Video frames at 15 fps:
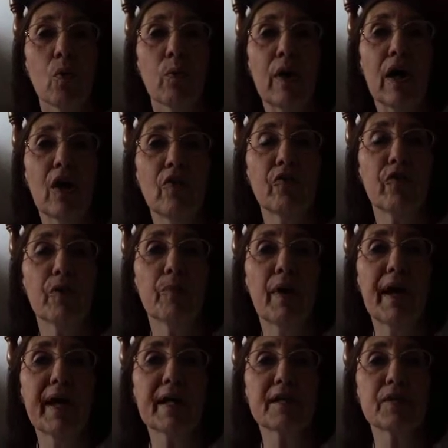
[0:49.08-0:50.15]
Well, from
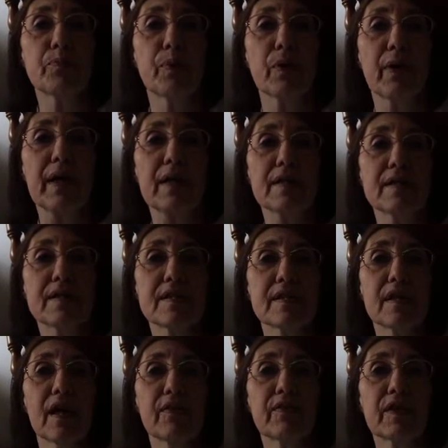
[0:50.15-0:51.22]
my experience,
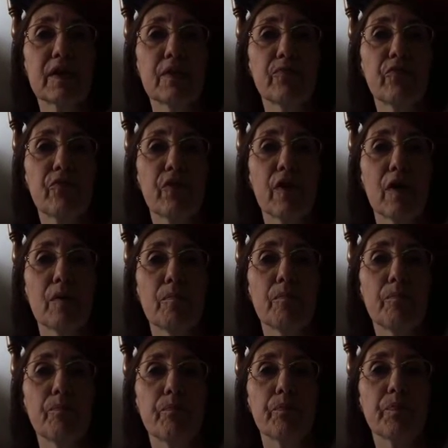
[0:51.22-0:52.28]
I've come from